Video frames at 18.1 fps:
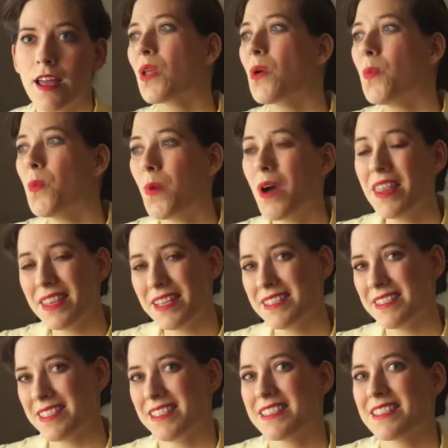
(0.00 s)
When
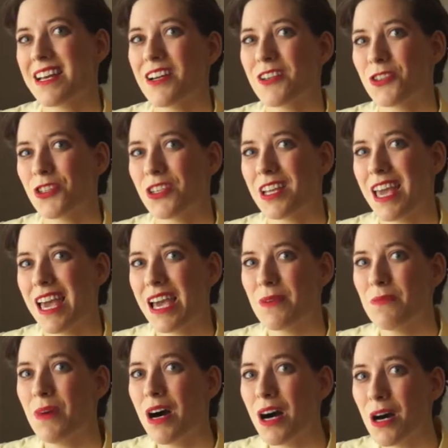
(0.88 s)
this discussion
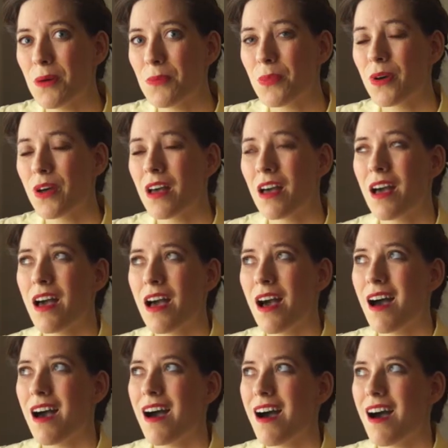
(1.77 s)
came up,
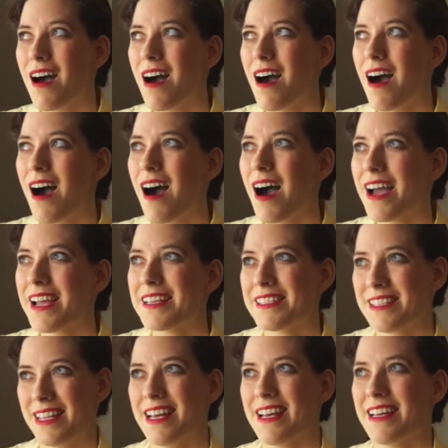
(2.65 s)
I
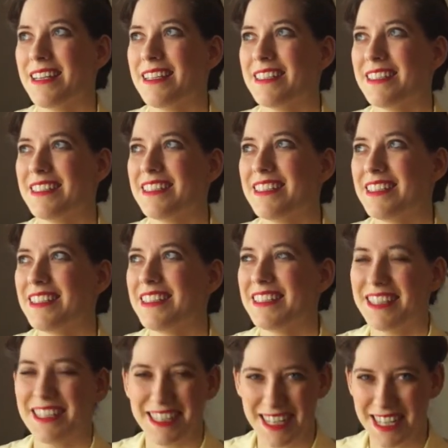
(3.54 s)
said
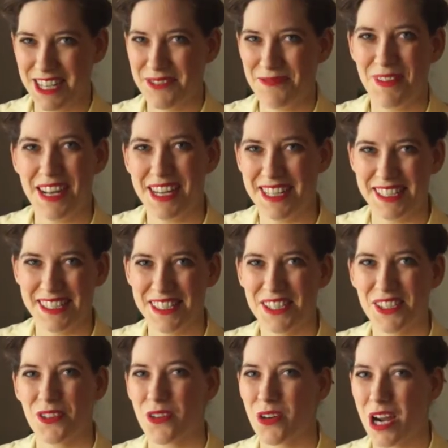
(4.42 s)
in my
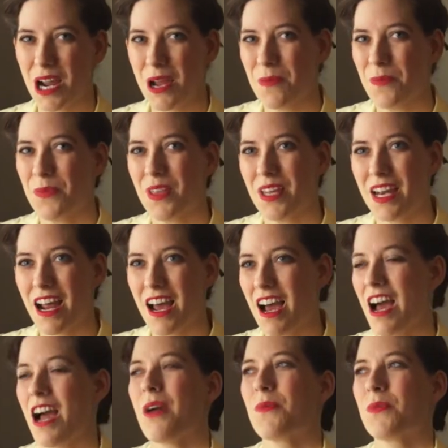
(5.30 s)
Instagram that
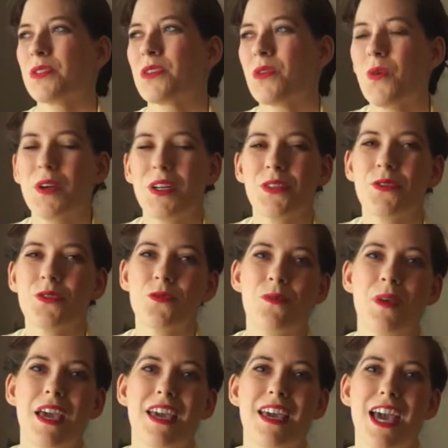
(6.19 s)
I was going to
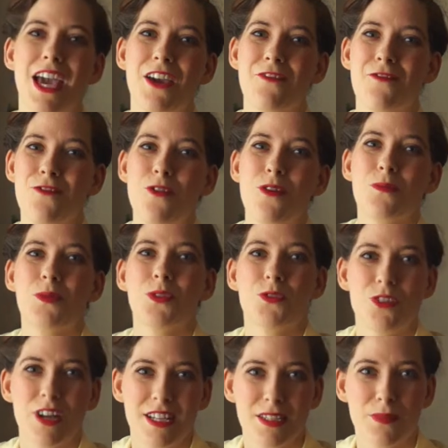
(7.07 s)
make a formal
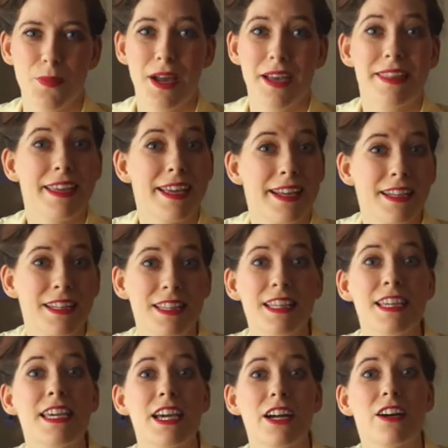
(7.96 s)
dress by the end of the
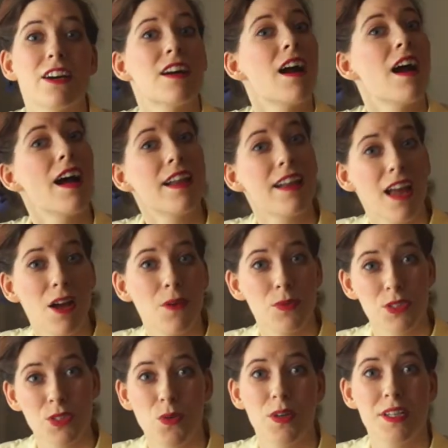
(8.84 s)
year, and I
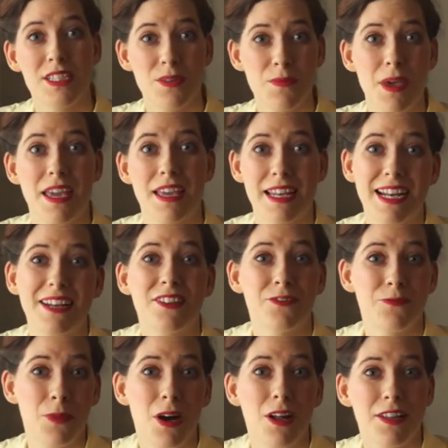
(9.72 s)
was going to make it out
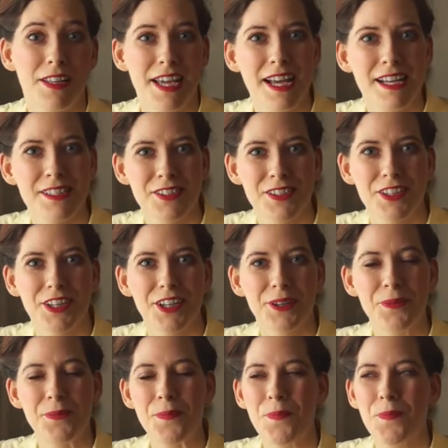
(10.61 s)
of polyester.